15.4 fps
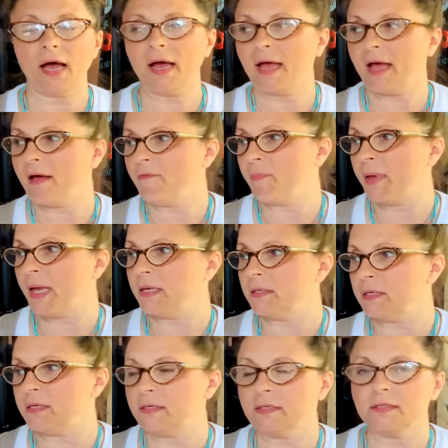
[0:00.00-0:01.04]
I have
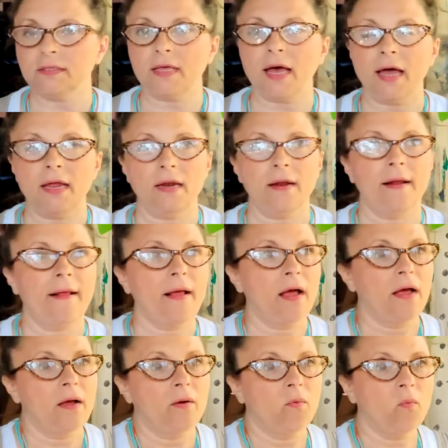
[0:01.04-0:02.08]
paintings that
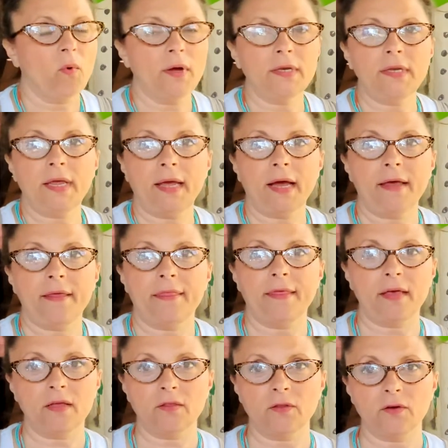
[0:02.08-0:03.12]
one day I
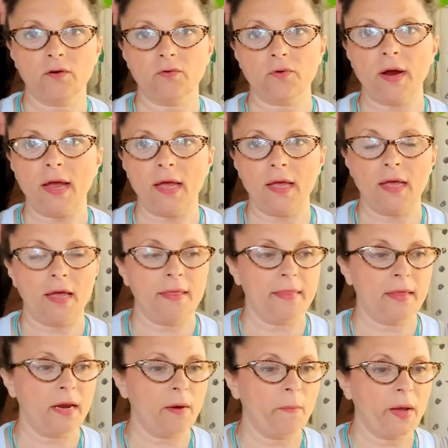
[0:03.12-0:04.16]
think look great, and
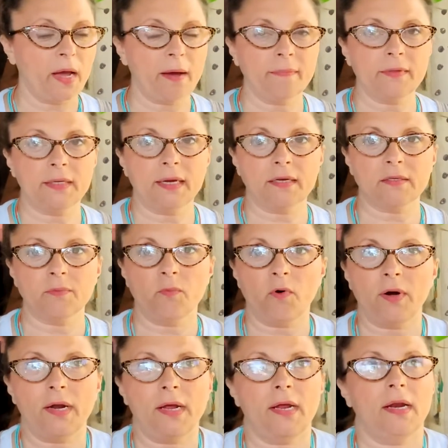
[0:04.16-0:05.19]
then I wake up the next
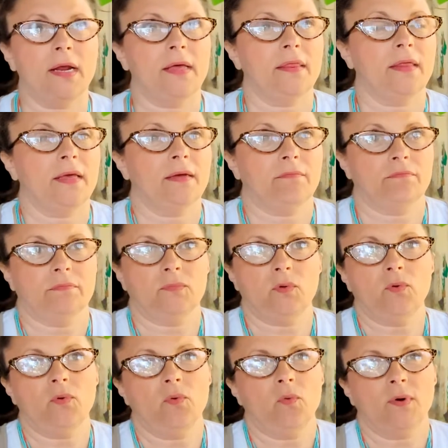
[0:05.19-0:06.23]
morning and I think,
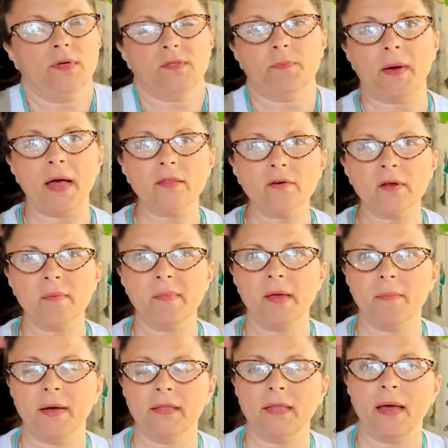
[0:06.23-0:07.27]
ooh, what's bothering me
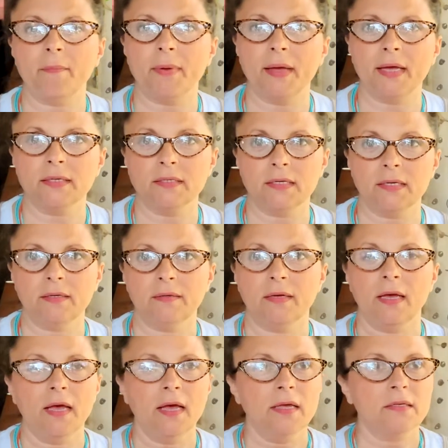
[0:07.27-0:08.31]
about that painting?
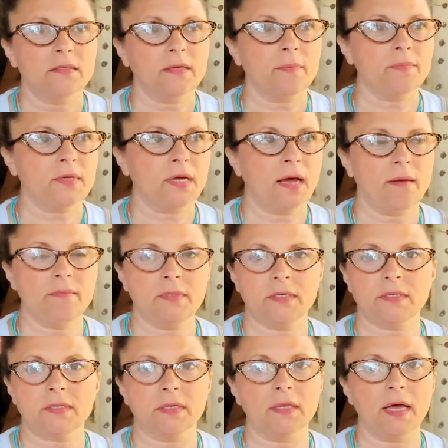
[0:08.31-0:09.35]
Sometimes
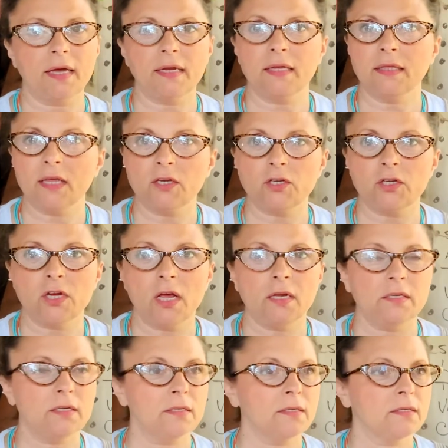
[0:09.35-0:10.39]
it's the lighting that
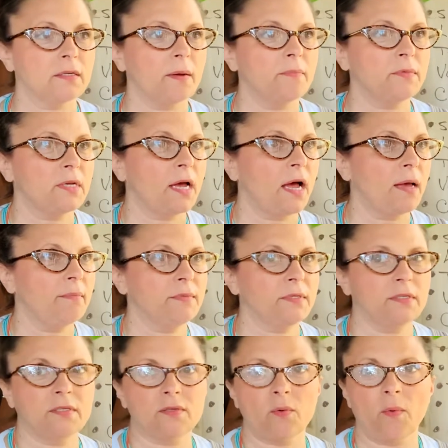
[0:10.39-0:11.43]
changes, sometimes
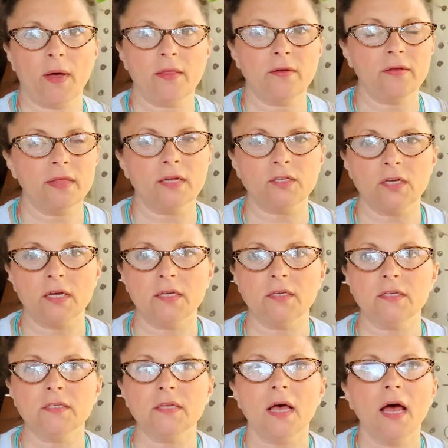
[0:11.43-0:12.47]
it's the weather that
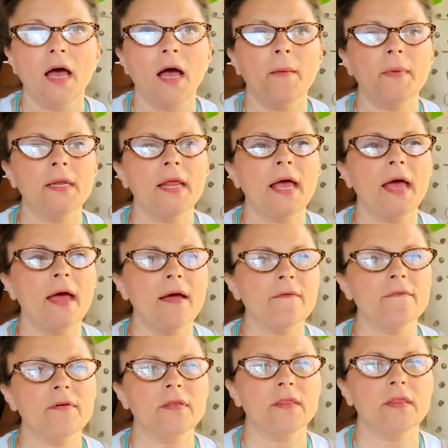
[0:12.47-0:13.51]
changes. I mean,
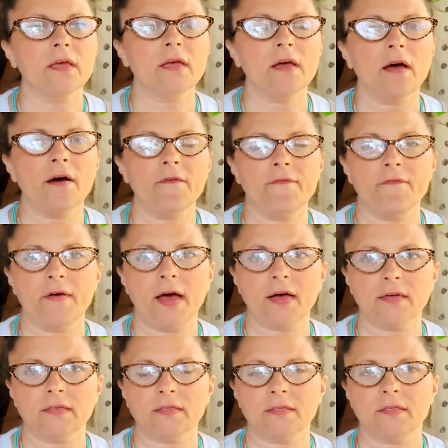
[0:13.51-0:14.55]
everything
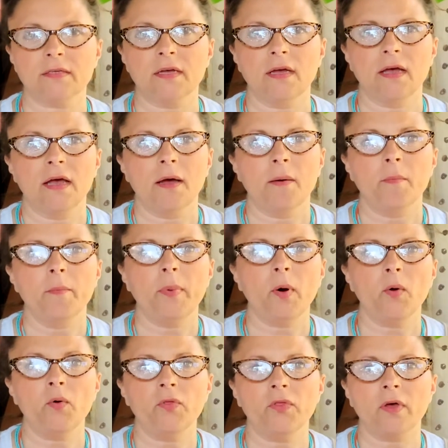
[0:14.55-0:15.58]
affects
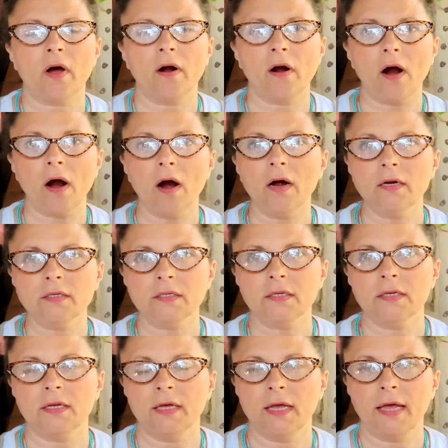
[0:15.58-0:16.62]
both our art
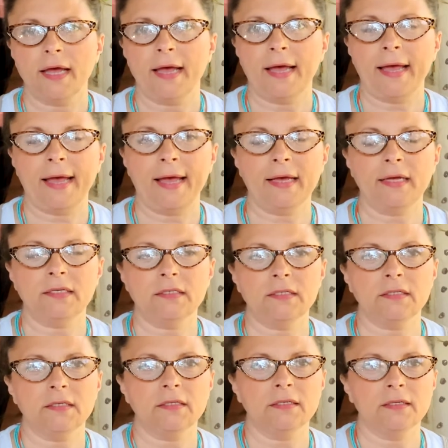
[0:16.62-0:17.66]
and
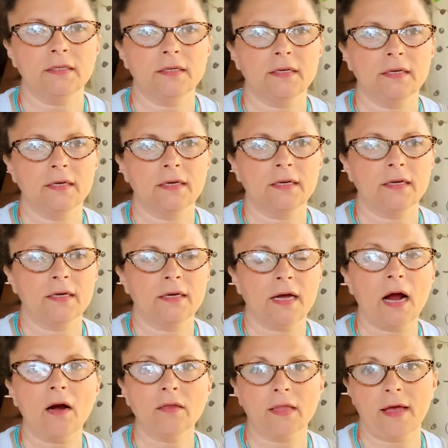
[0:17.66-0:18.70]

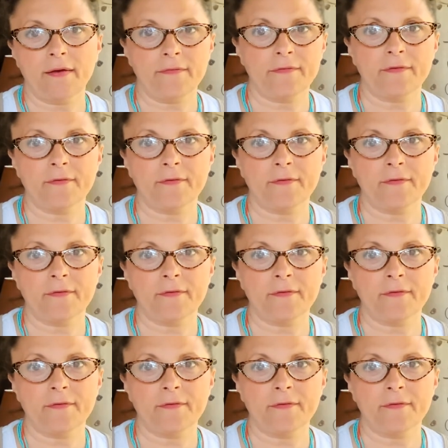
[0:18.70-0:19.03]
our life.